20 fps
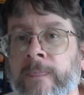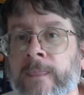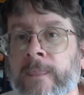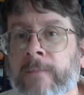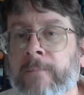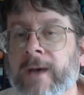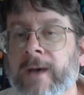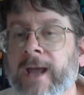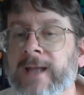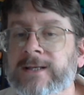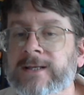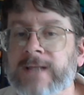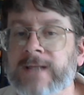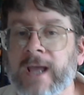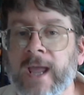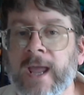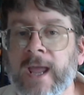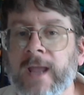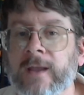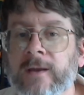my
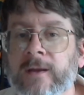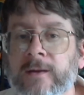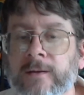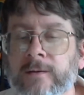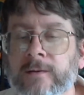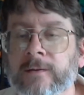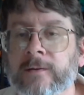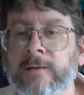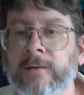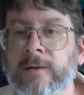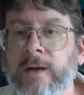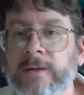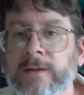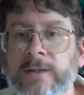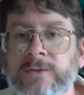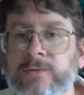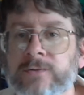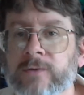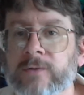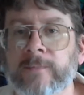take on
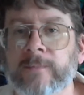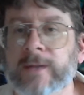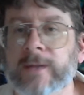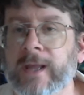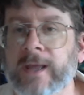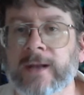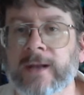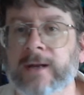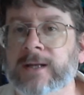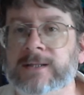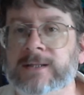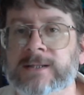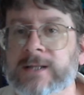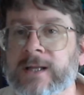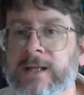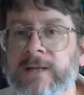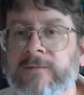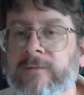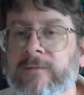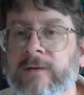the Trump
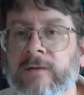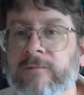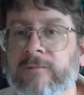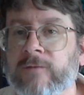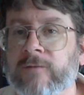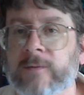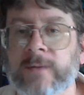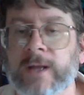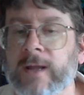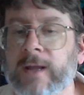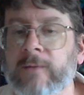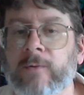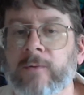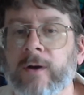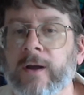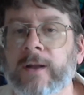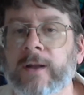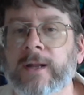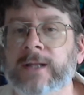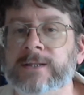candidacy from day
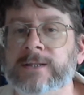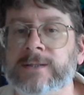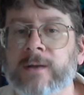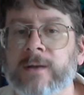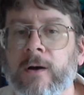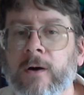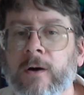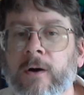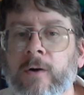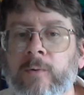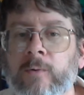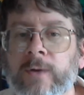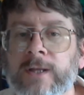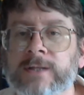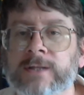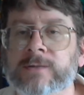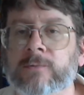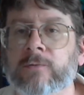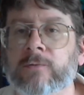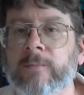one. It's
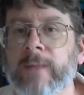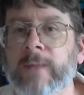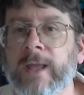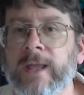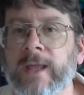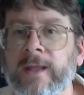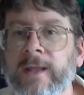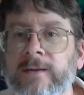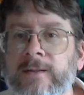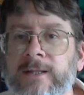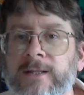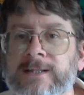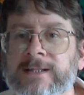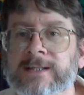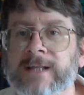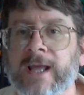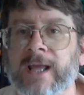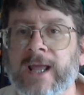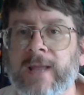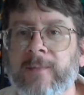always remained the
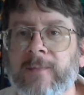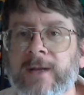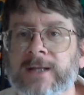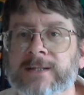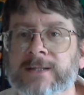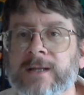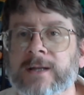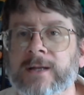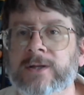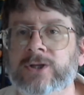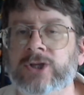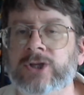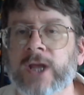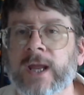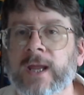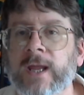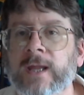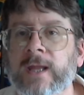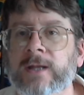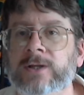same. It is
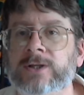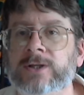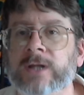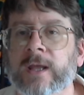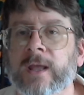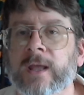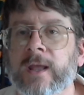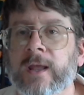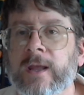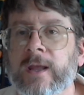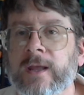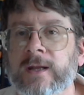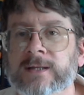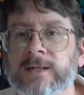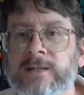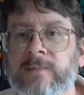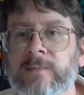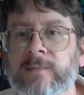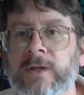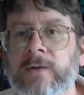unchanged. It
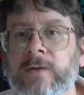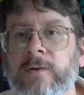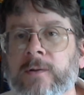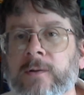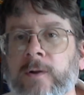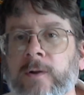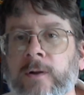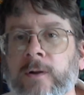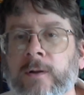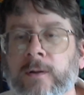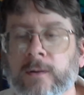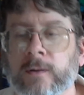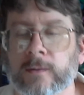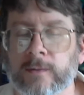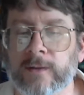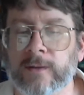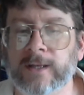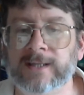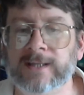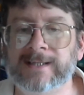is immutable.
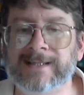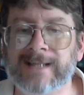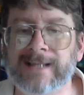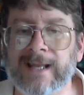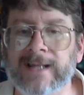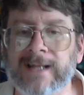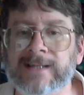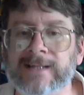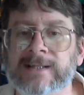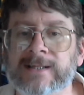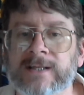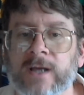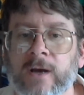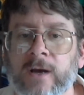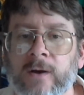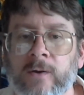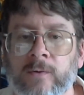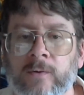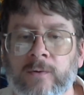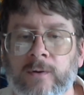It is set in
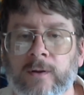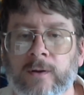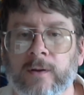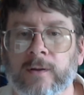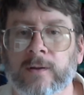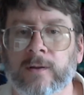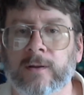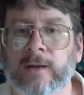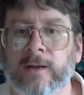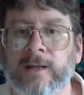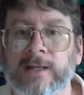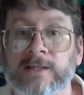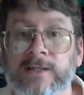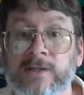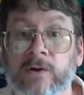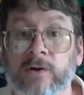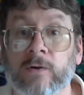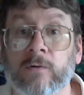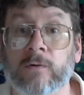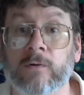stone. And it's
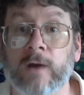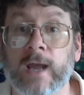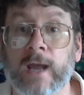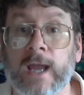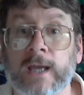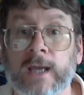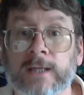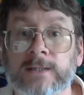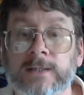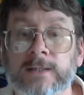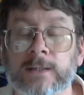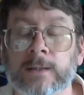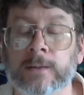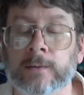correct.